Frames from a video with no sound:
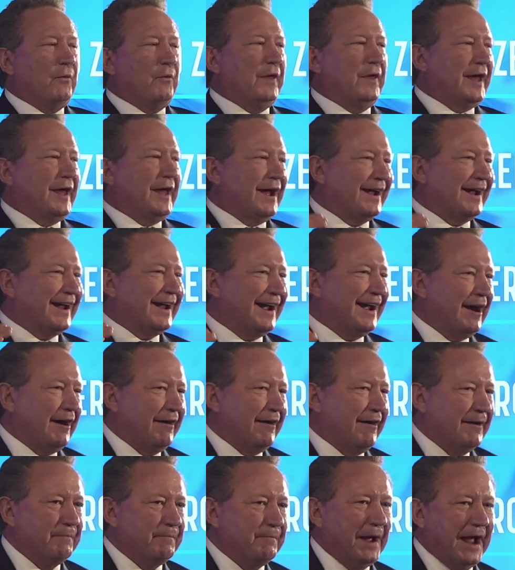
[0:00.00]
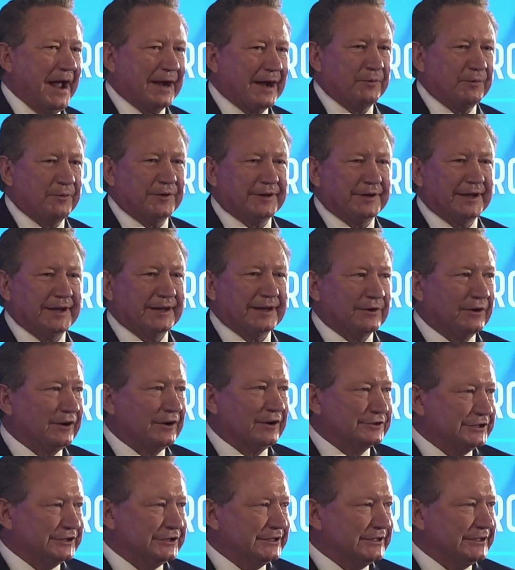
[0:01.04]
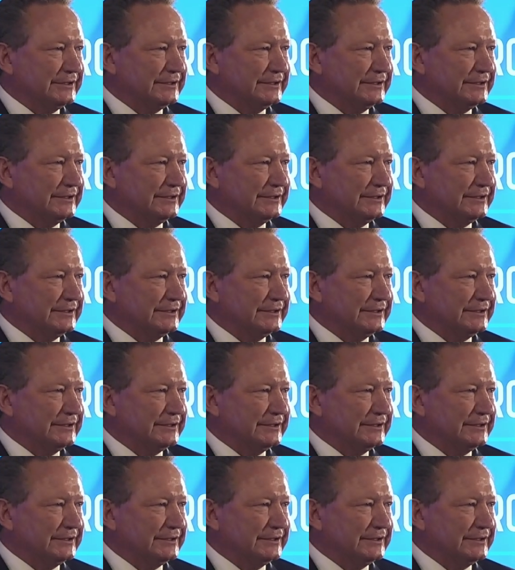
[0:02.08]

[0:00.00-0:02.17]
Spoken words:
our current backward technology.